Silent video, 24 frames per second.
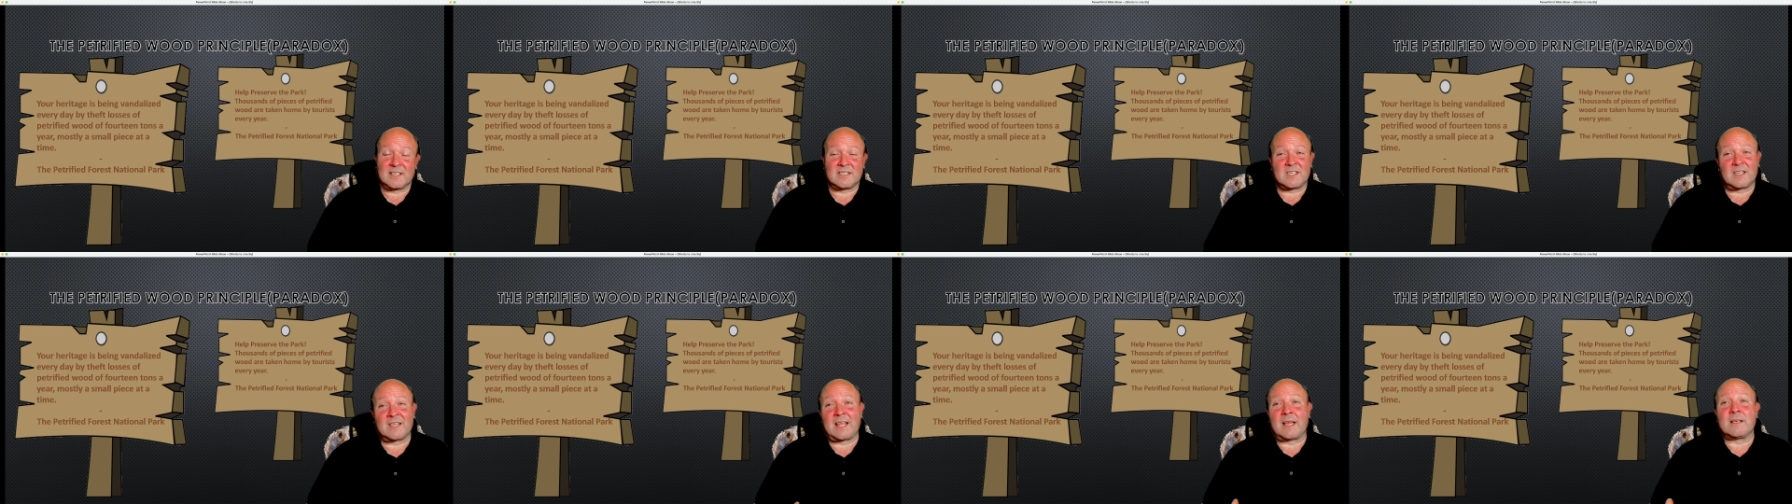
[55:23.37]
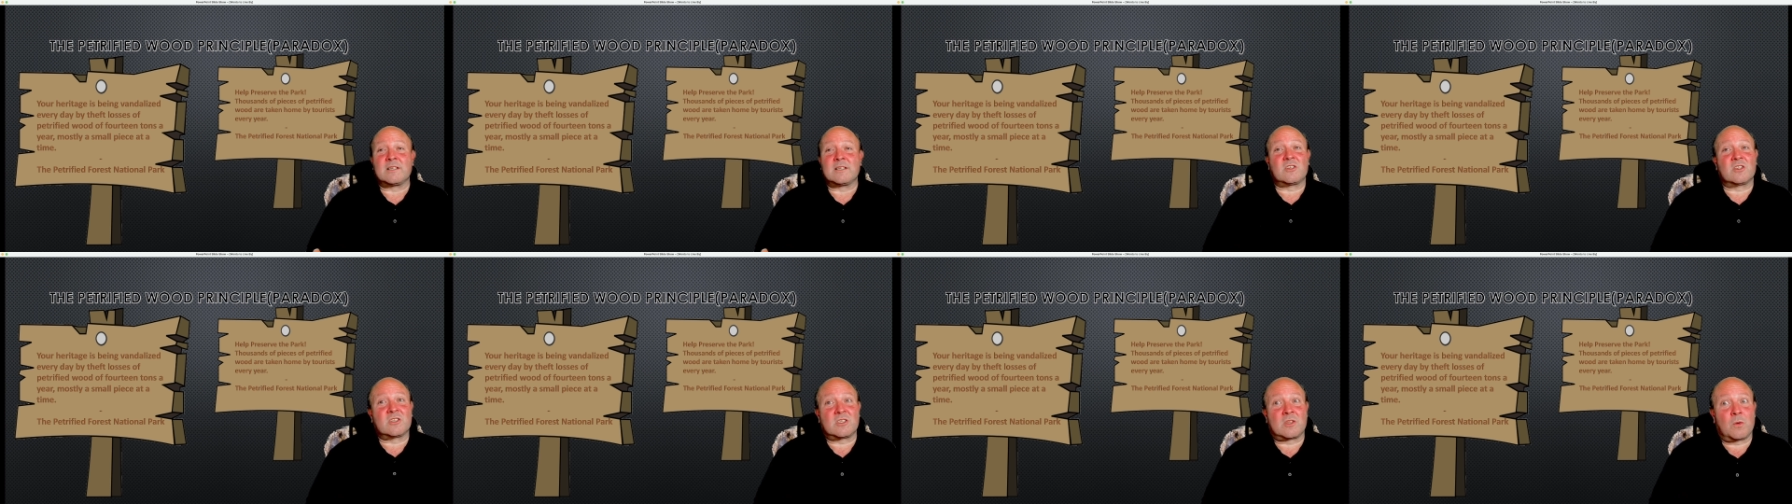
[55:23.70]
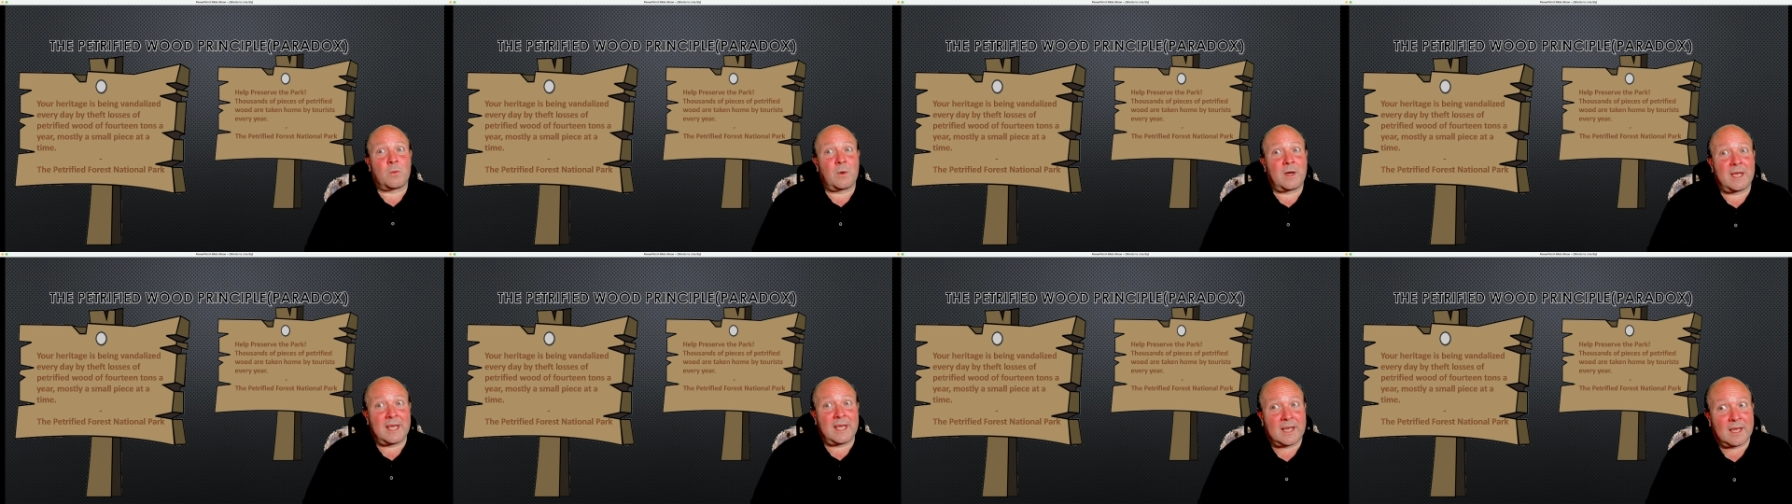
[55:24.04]
So that's just the
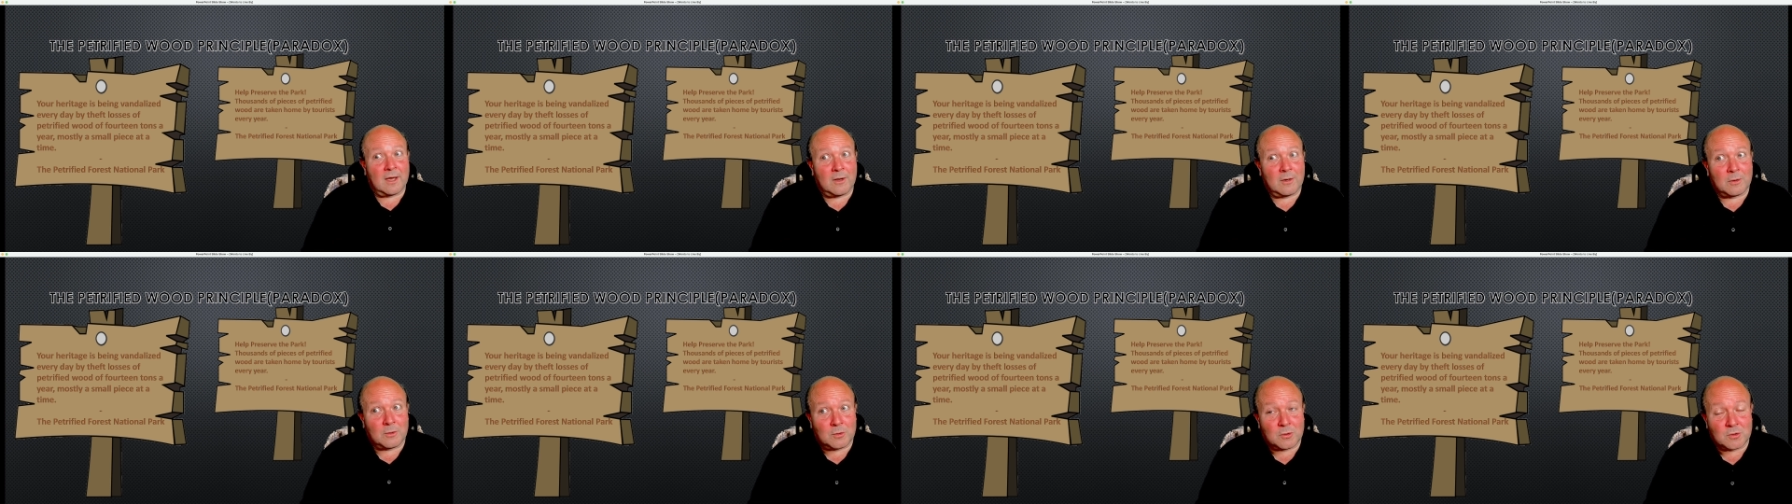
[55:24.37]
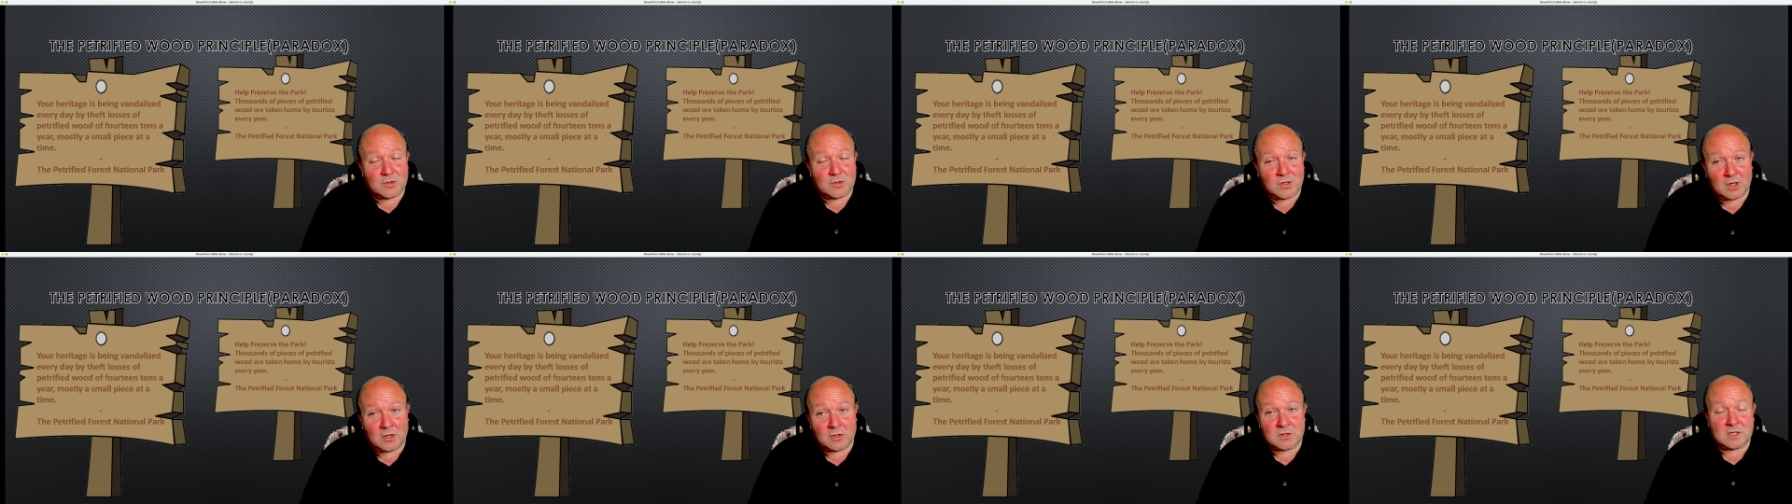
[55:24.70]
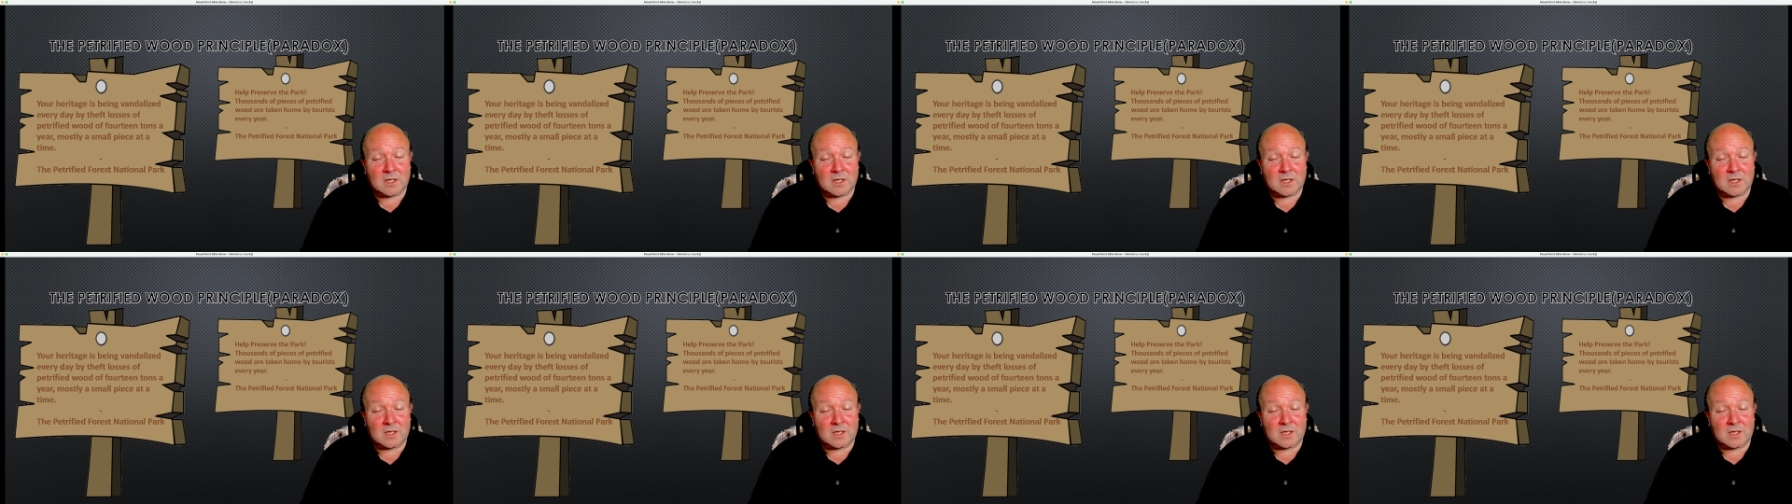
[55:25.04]
way it goes, you know.